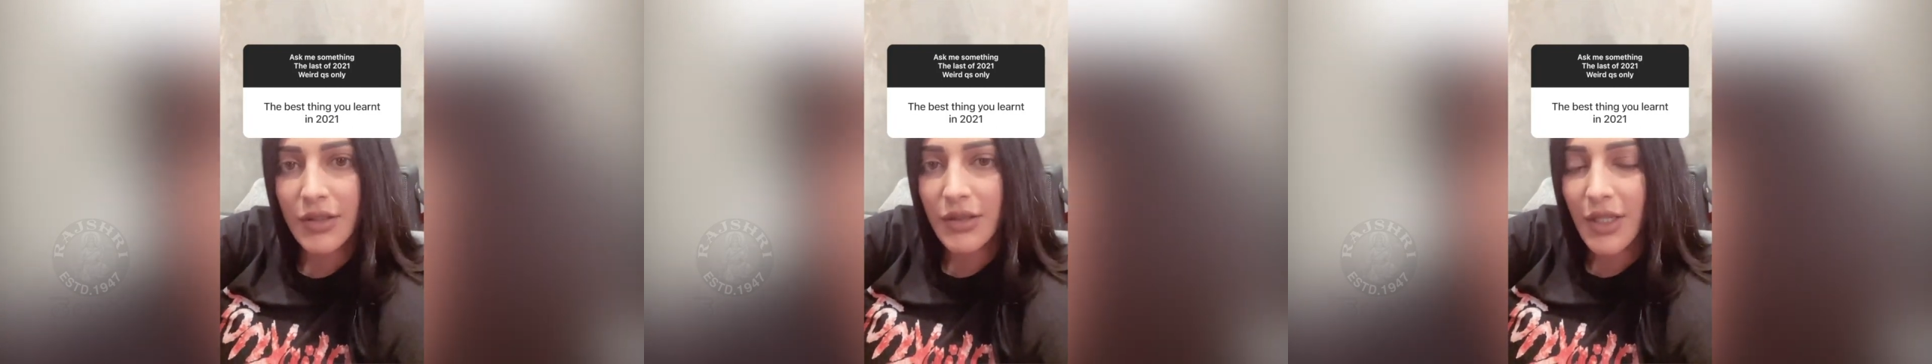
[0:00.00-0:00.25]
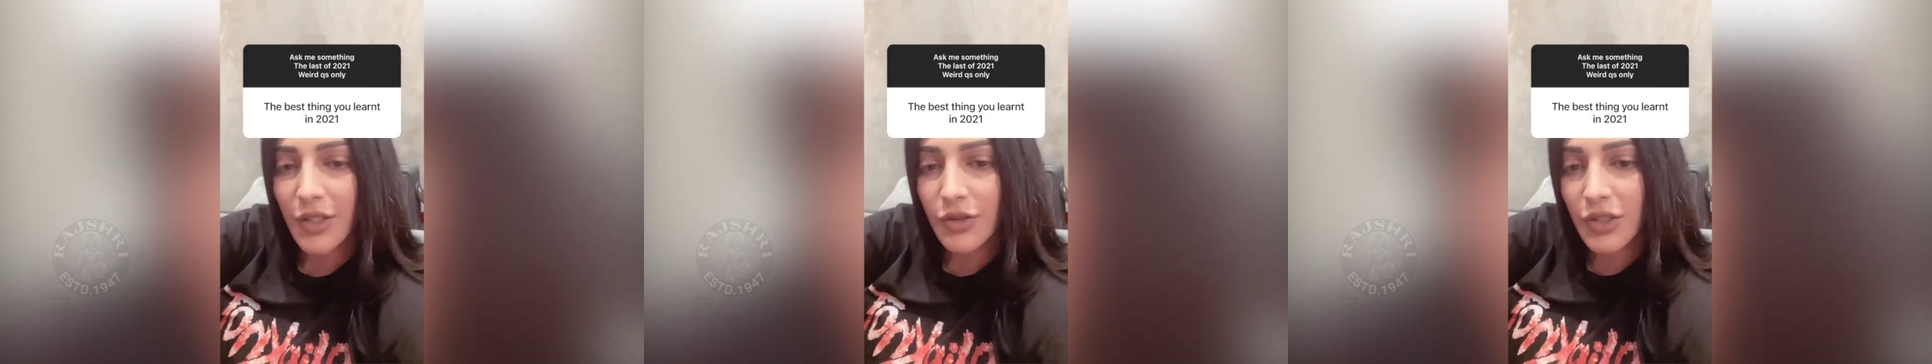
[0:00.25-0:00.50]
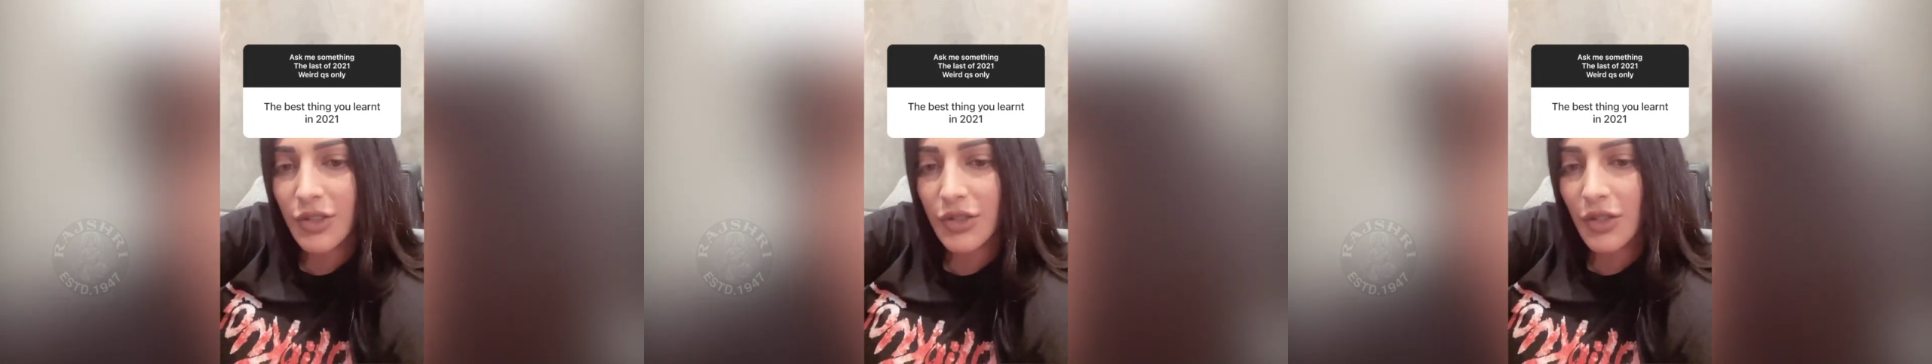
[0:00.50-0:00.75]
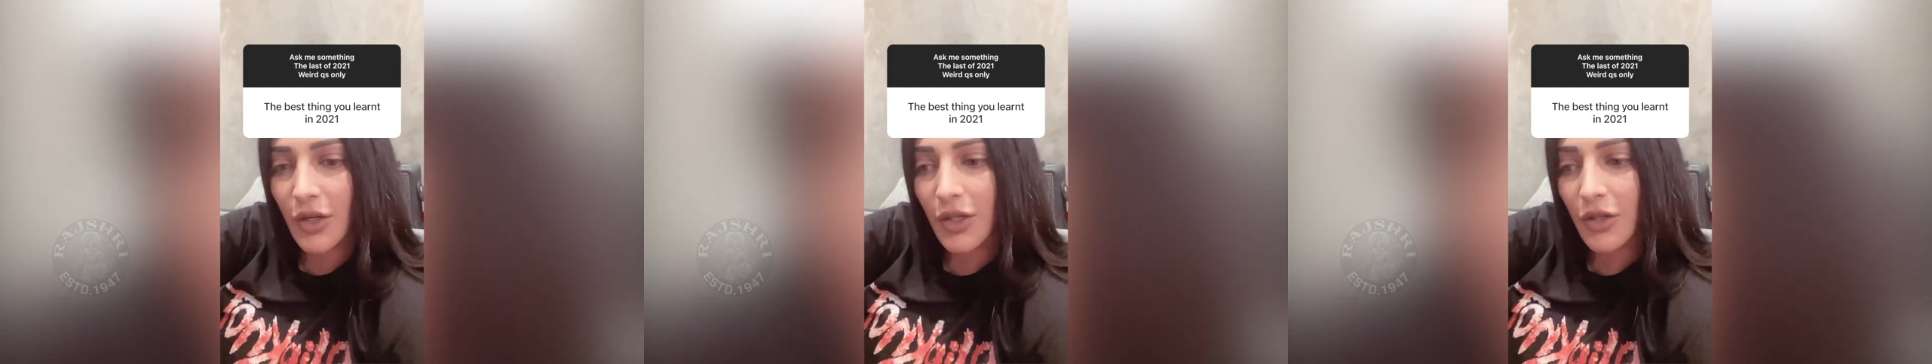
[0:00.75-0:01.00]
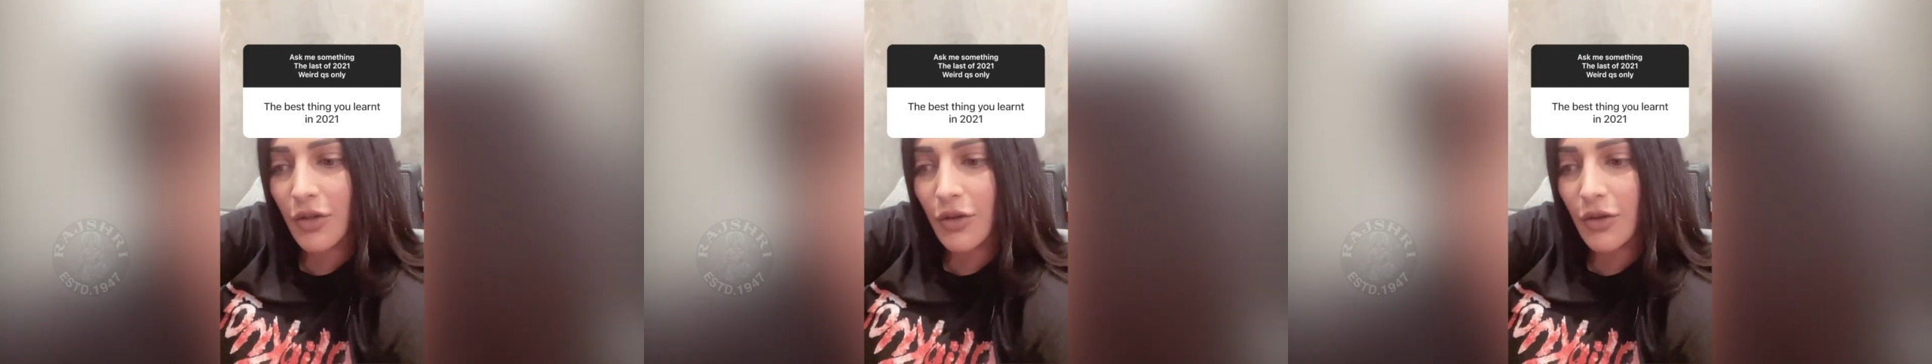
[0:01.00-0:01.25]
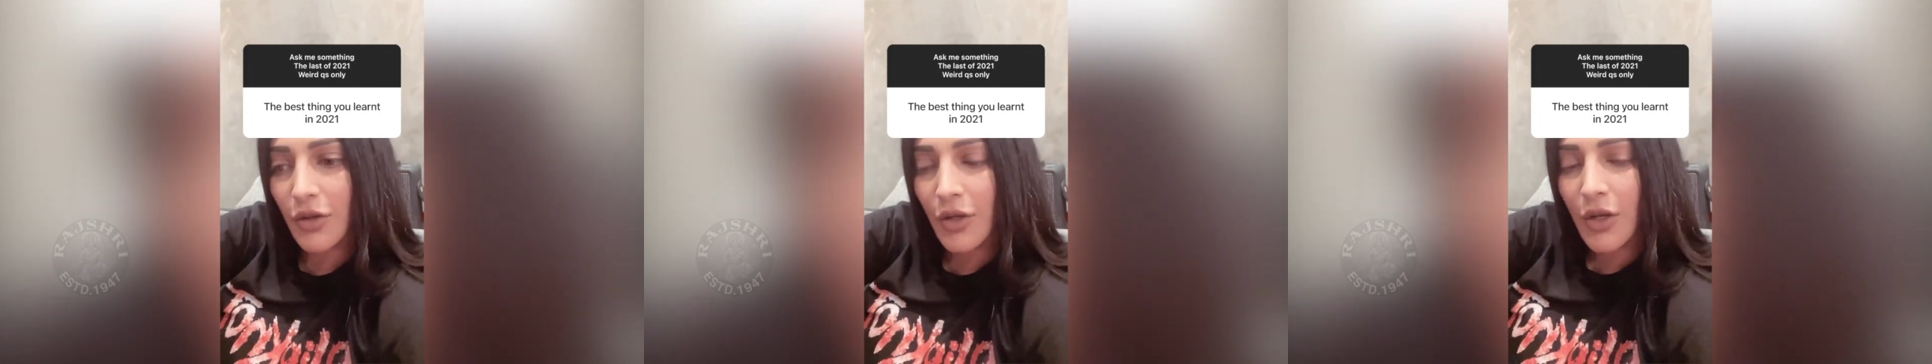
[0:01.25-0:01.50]
Like, you just gotta
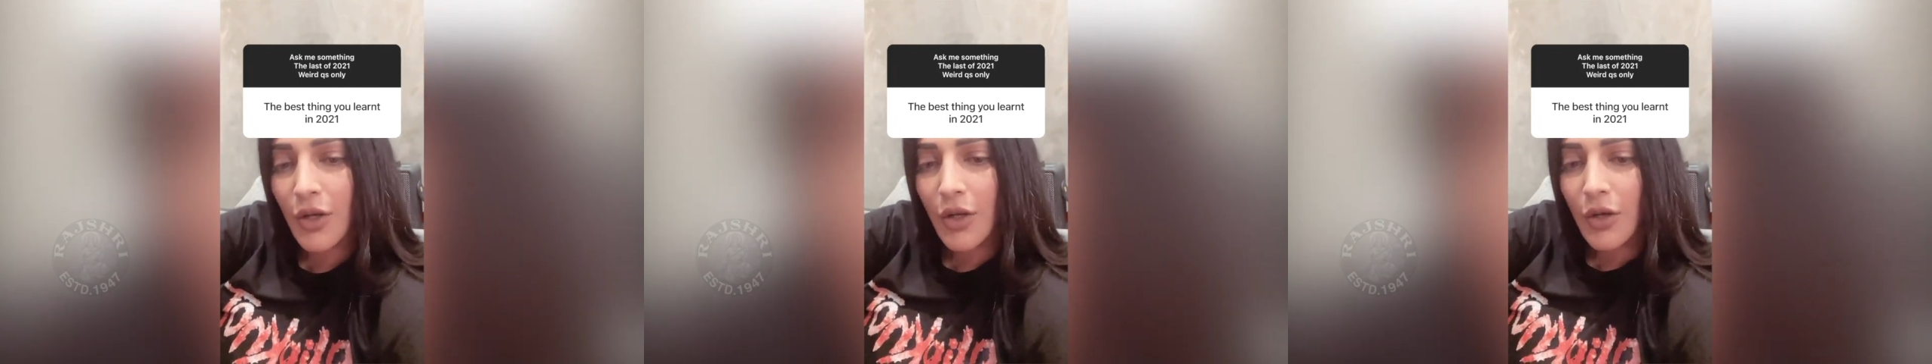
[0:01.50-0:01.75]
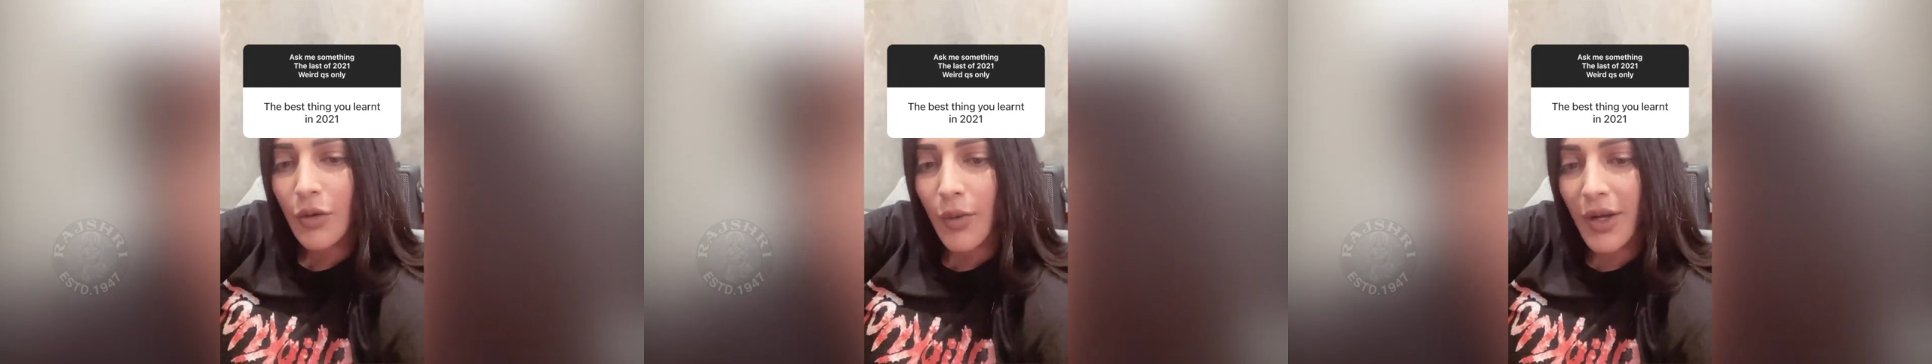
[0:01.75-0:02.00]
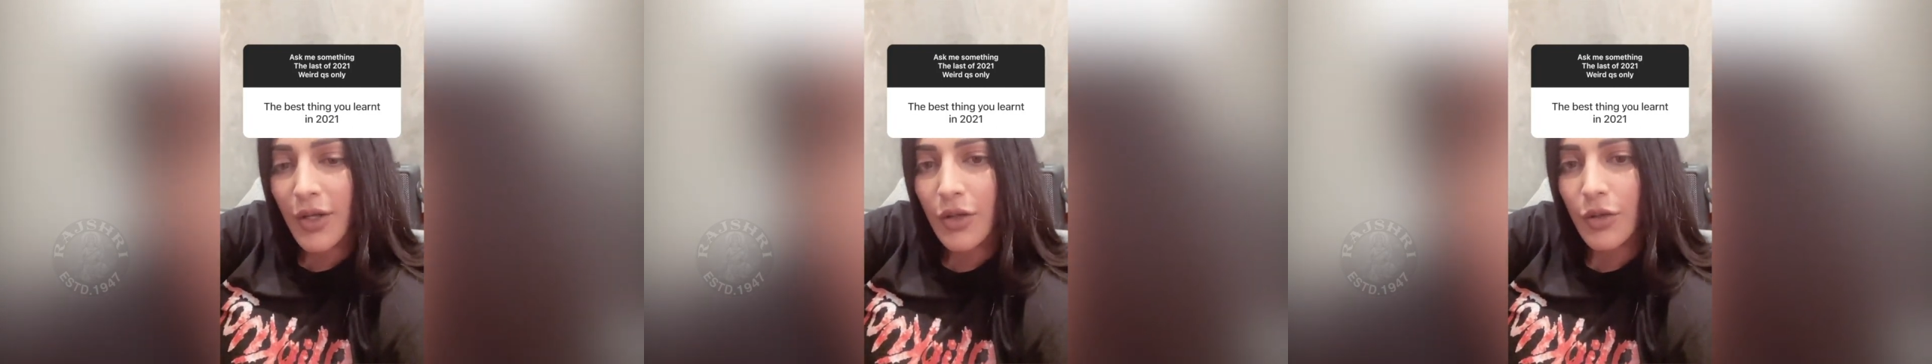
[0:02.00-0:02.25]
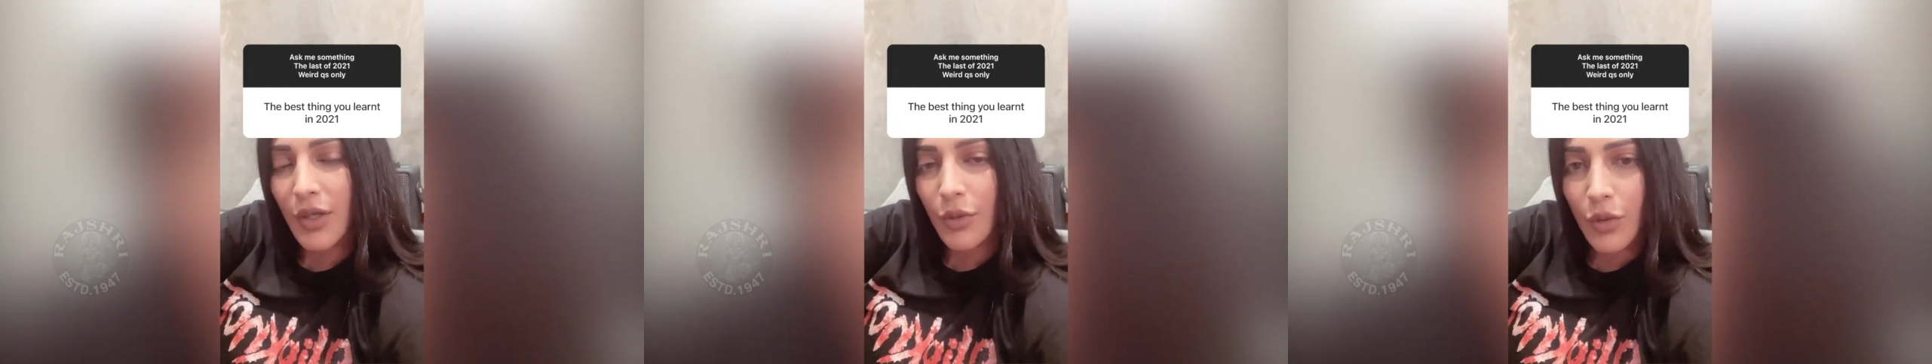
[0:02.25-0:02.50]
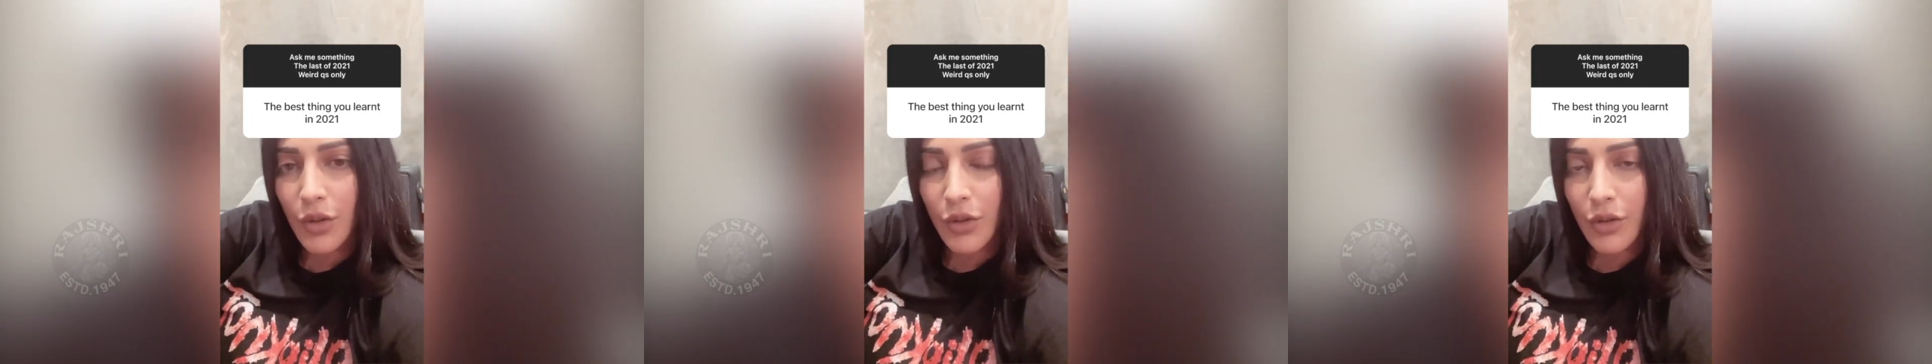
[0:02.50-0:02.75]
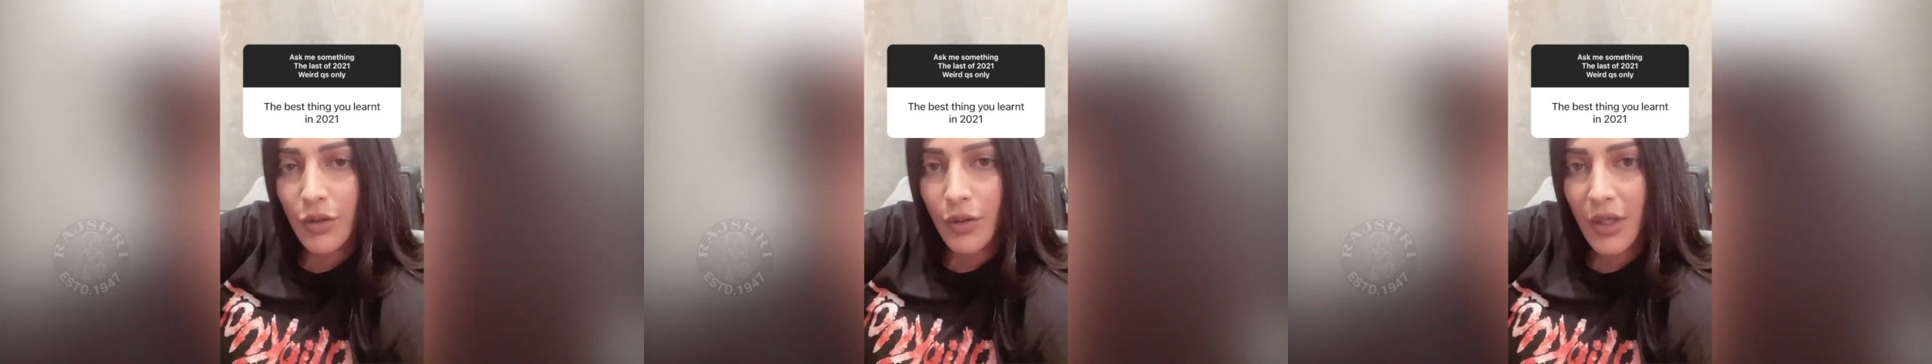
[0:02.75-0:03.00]
know why you're doing what
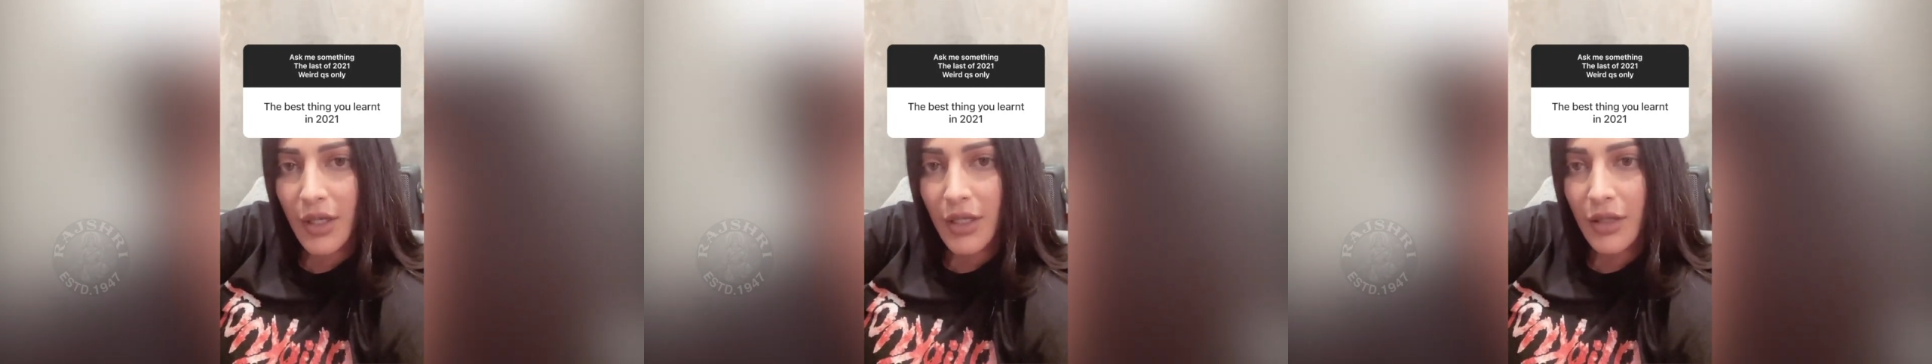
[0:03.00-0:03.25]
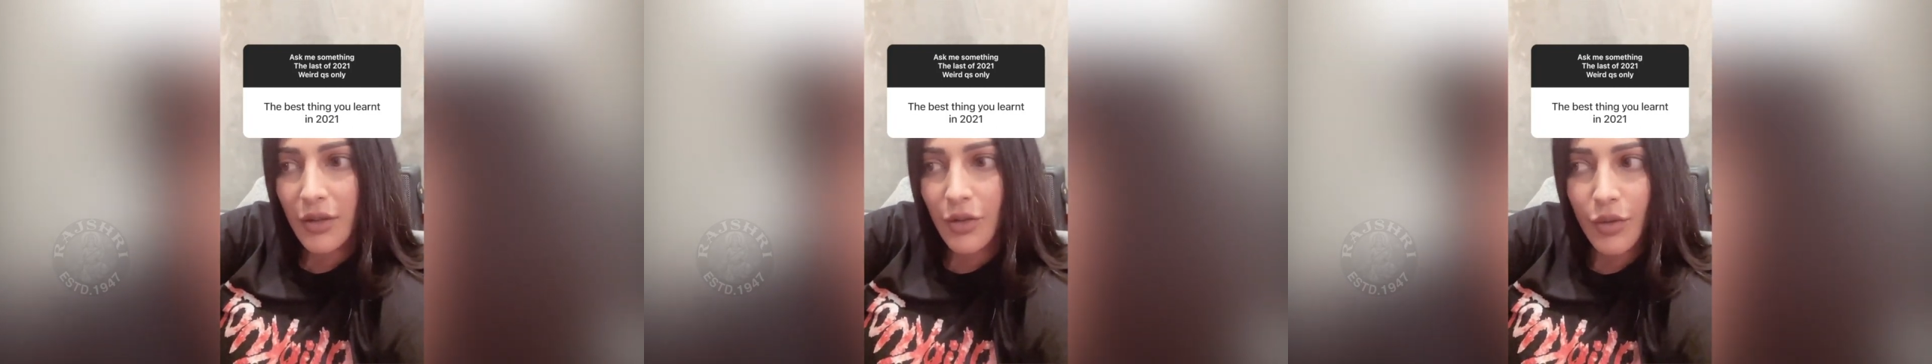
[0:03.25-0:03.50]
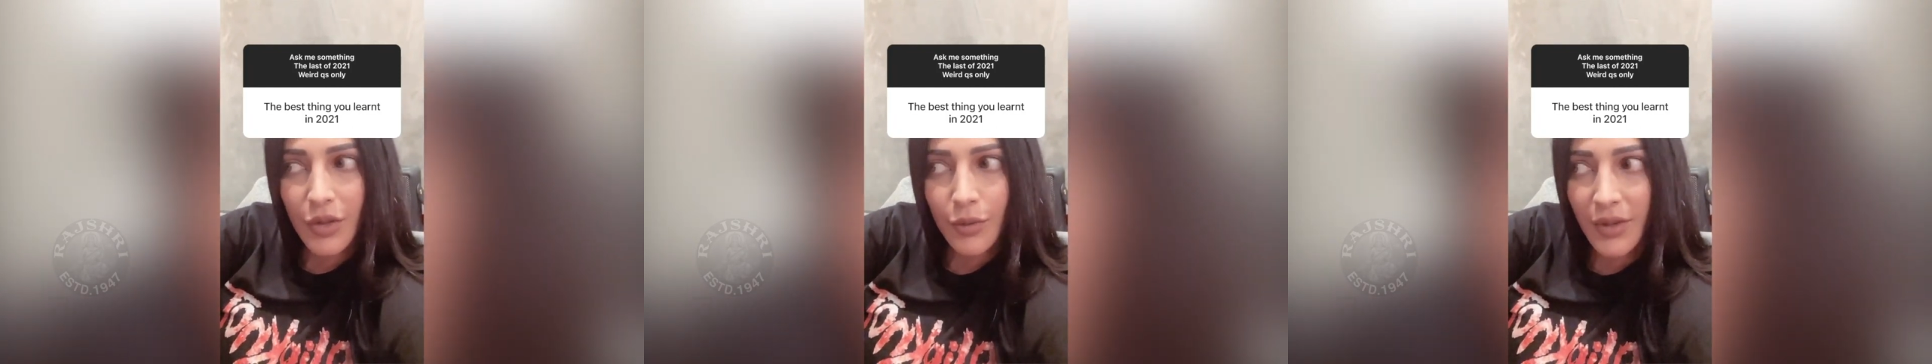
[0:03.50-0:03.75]
you're doing and do it